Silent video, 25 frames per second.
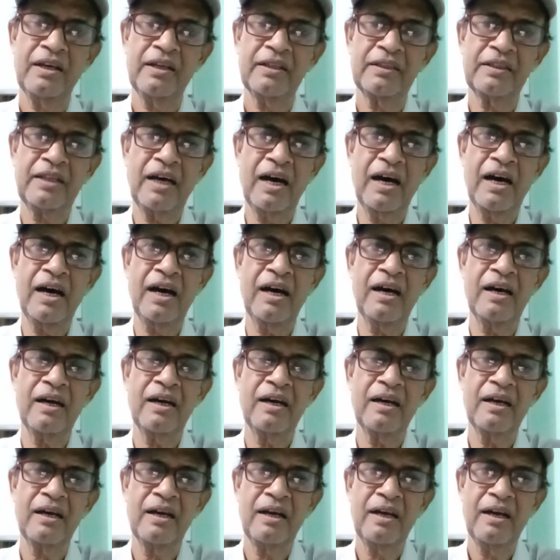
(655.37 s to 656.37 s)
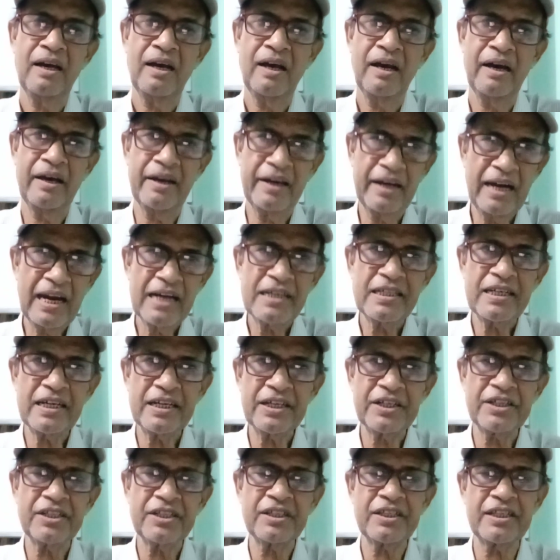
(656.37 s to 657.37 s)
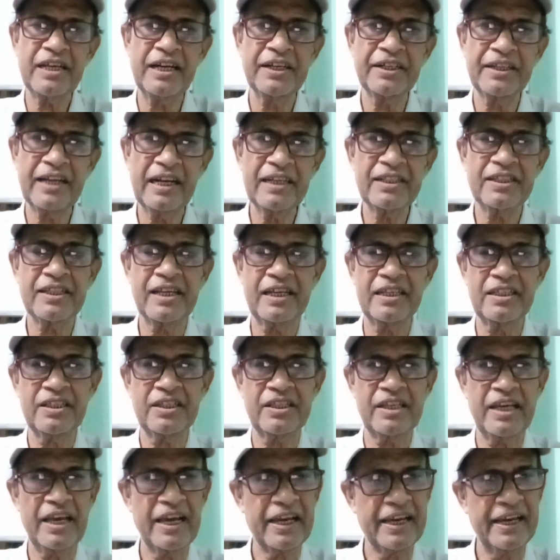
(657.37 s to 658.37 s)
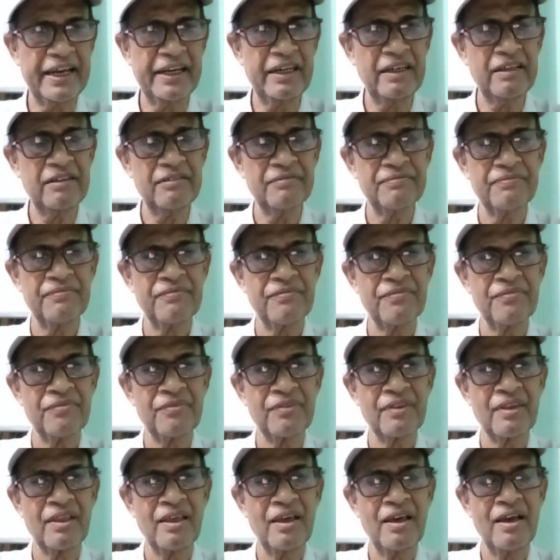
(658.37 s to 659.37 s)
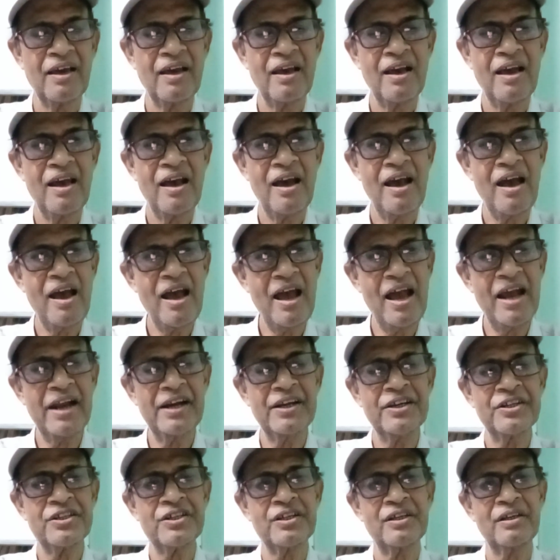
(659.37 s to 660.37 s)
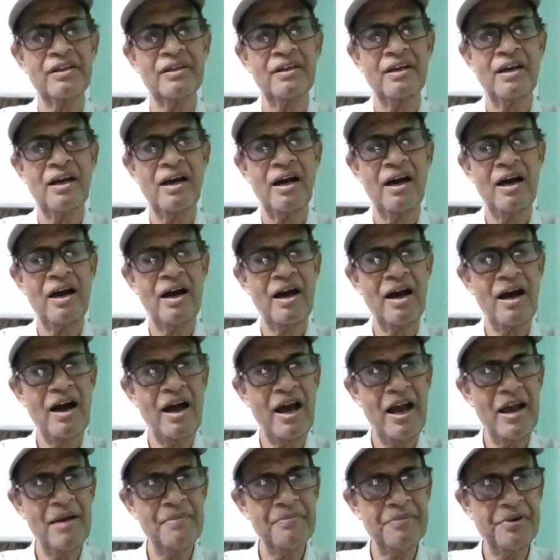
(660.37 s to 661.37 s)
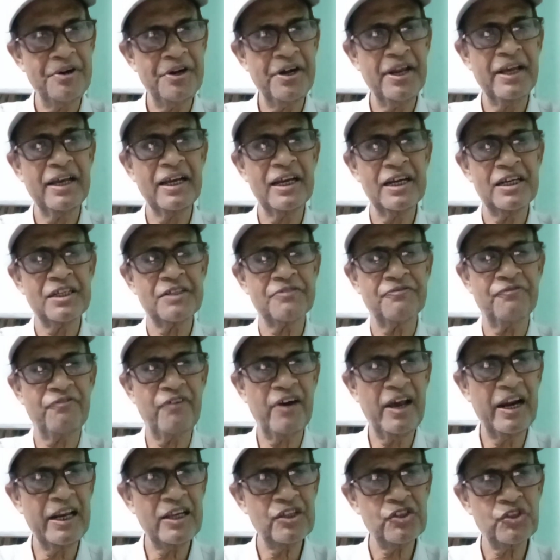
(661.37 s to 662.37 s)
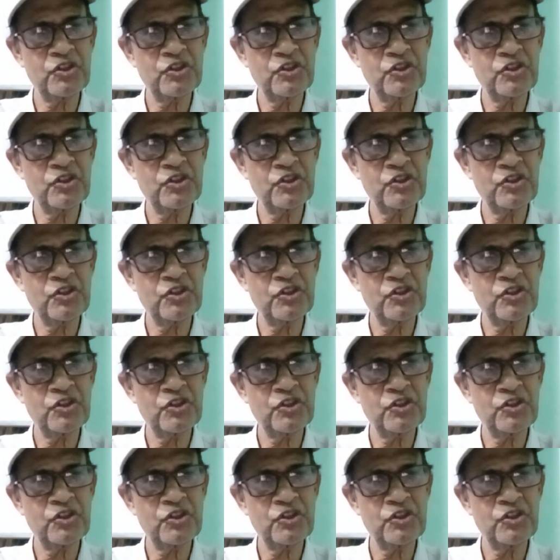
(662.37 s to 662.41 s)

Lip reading: the related sentences again, and I am reading it very